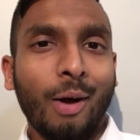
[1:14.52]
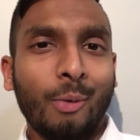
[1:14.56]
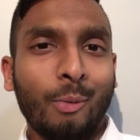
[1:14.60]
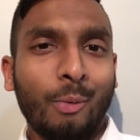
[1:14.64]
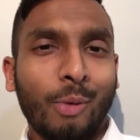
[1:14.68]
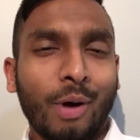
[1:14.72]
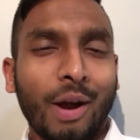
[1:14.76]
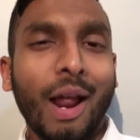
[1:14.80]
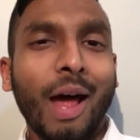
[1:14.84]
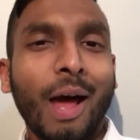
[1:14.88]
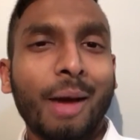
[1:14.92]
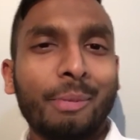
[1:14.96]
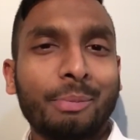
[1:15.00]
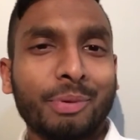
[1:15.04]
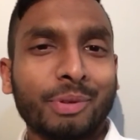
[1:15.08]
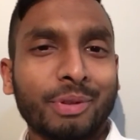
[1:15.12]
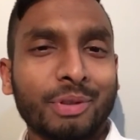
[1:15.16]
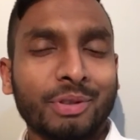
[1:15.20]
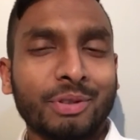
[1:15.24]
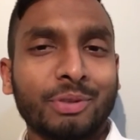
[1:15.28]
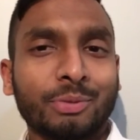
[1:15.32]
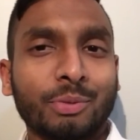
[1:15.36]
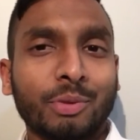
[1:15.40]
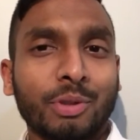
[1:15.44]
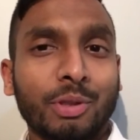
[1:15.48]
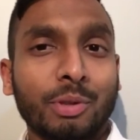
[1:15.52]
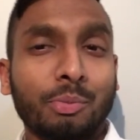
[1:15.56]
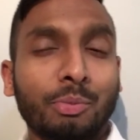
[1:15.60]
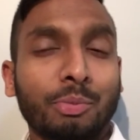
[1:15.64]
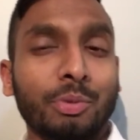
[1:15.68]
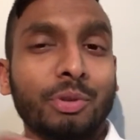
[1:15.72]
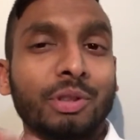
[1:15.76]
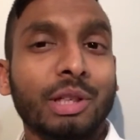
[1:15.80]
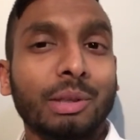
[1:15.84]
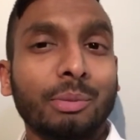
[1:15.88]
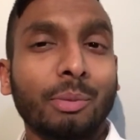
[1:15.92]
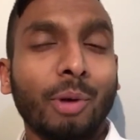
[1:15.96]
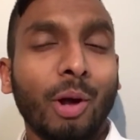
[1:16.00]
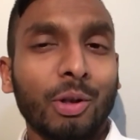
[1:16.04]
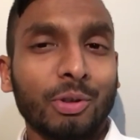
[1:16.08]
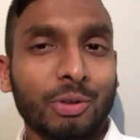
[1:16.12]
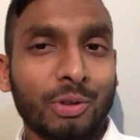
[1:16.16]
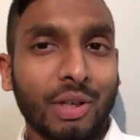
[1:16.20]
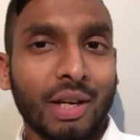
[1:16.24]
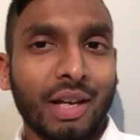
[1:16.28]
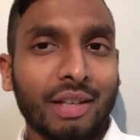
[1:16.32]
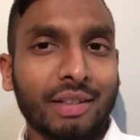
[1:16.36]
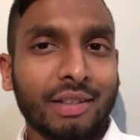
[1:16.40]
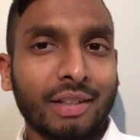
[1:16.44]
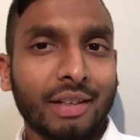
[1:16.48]
What happens when you put them all
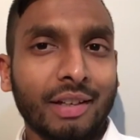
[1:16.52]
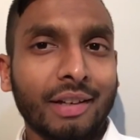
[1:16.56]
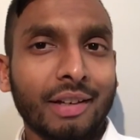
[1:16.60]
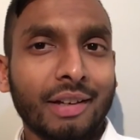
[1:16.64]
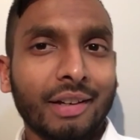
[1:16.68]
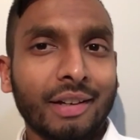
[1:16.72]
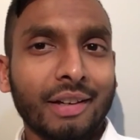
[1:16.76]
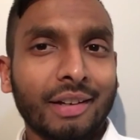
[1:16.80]
together?